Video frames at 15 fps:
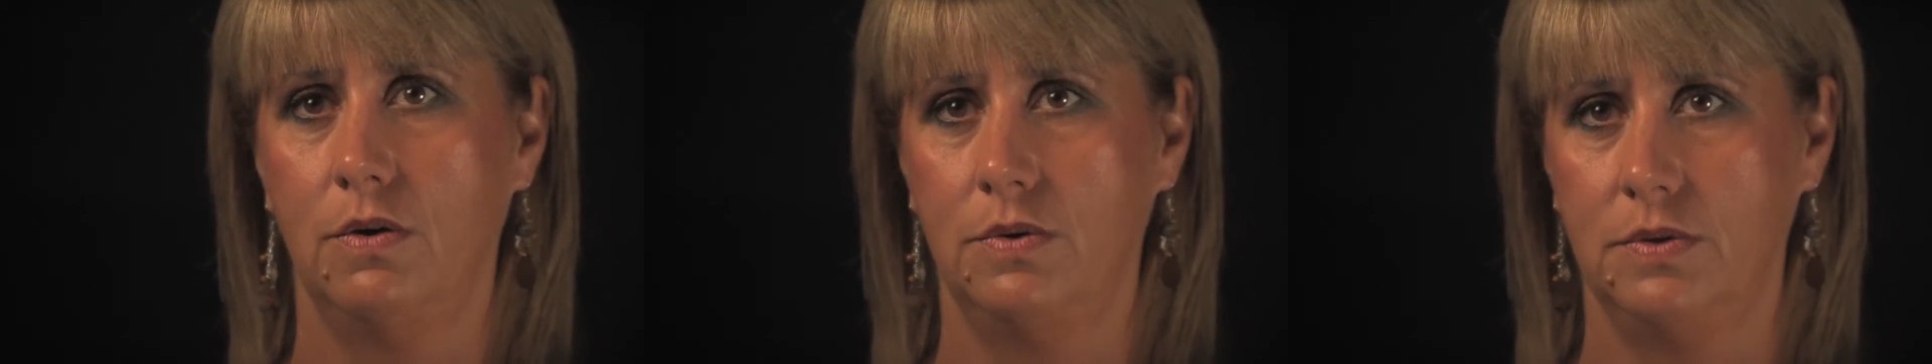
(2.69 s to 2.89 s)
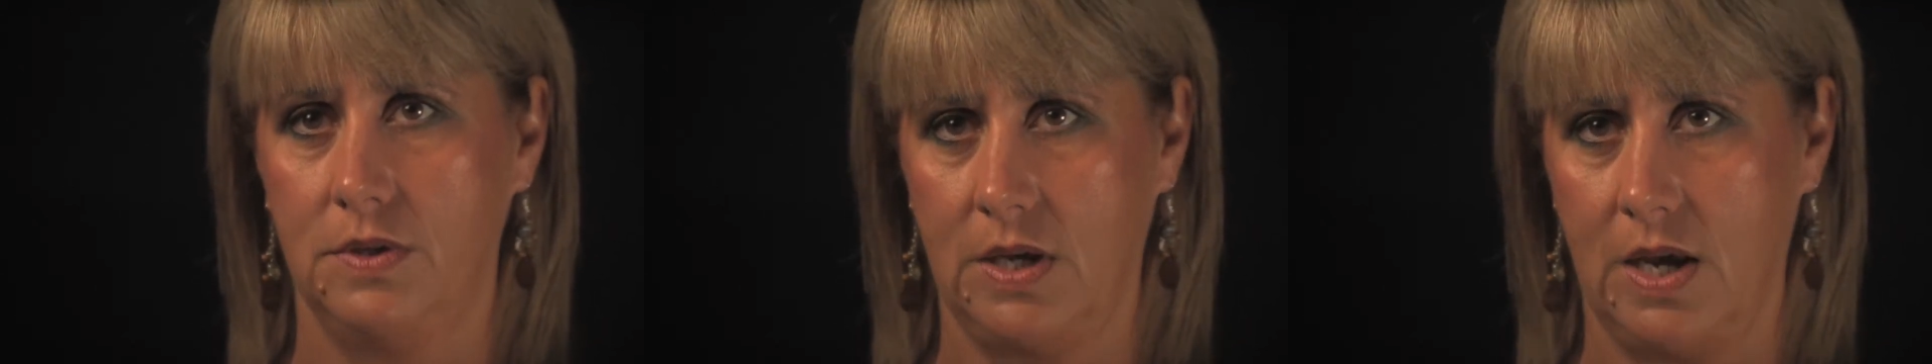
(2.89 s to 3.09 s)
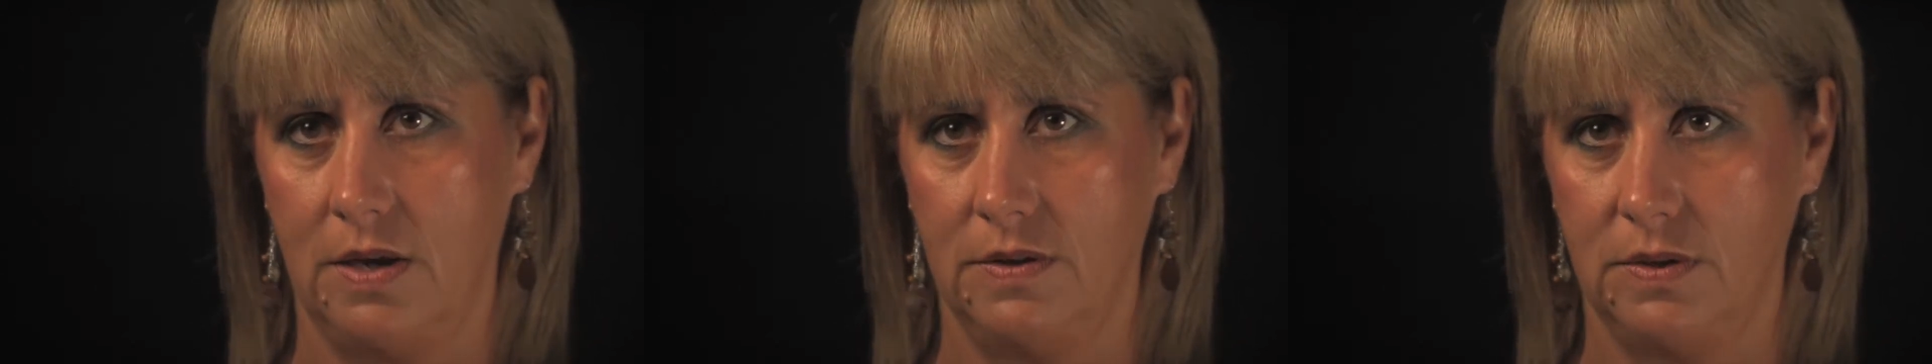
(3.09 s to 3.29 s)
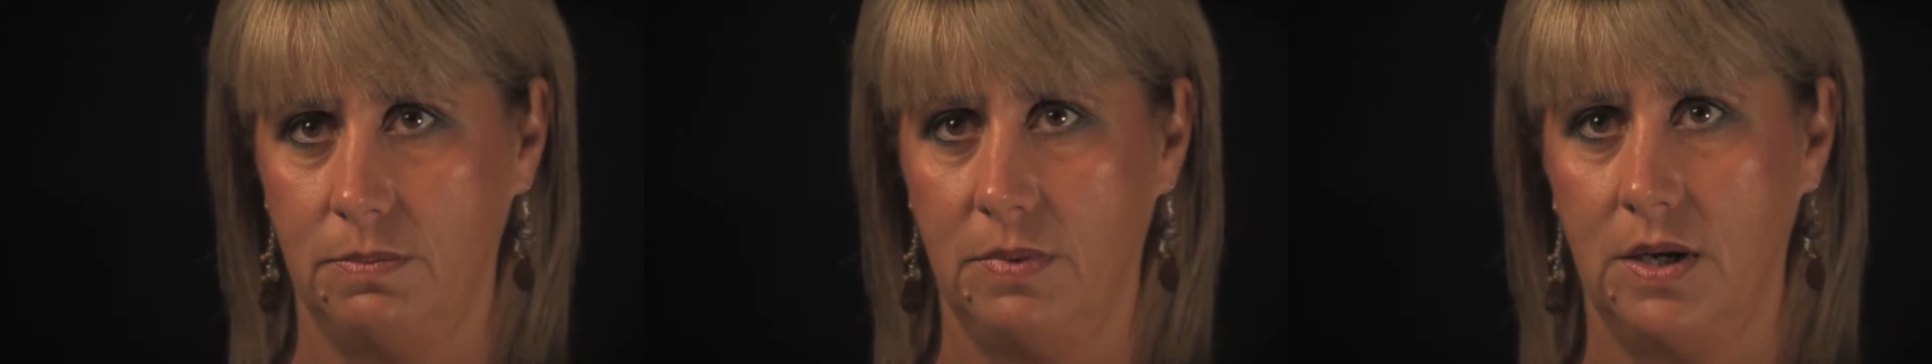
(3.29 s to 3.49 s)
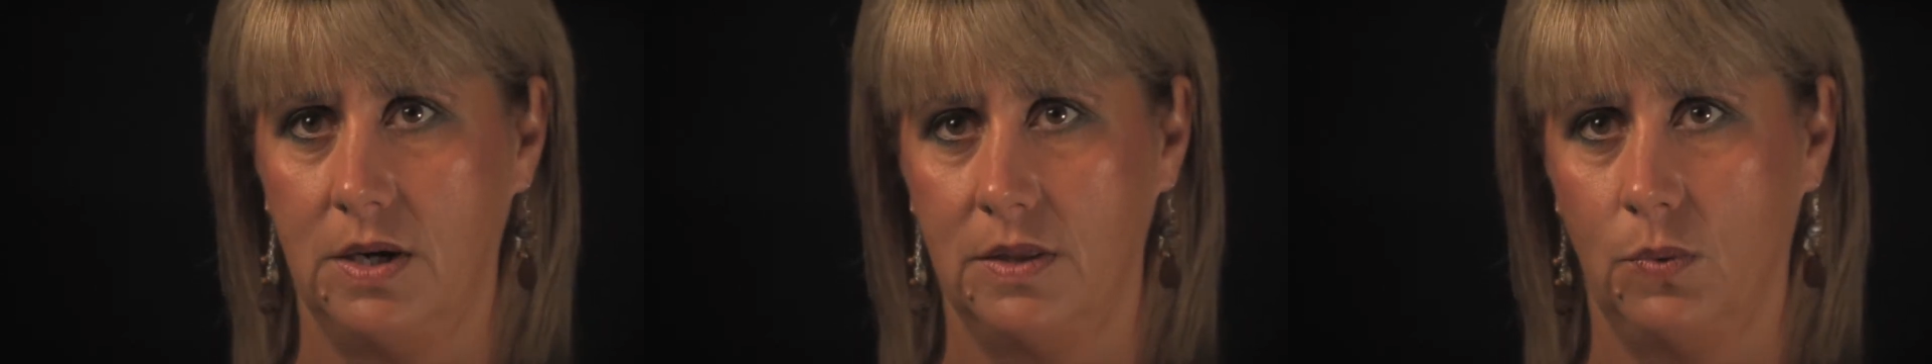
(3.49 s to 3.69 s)
who's the
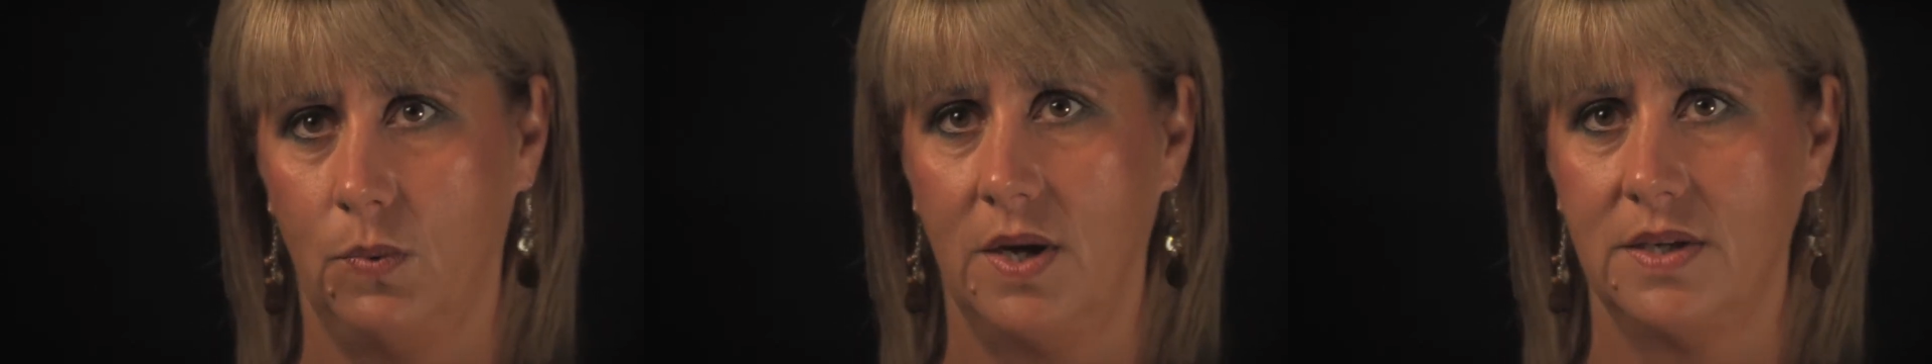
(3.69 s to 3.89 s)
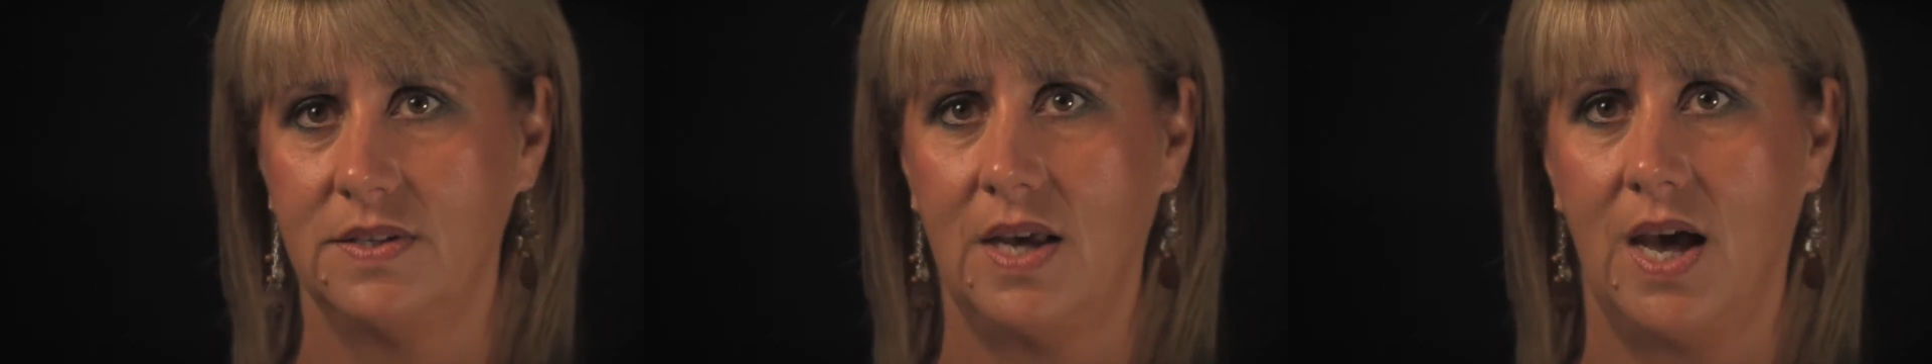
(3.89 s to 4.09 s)
councilman on the West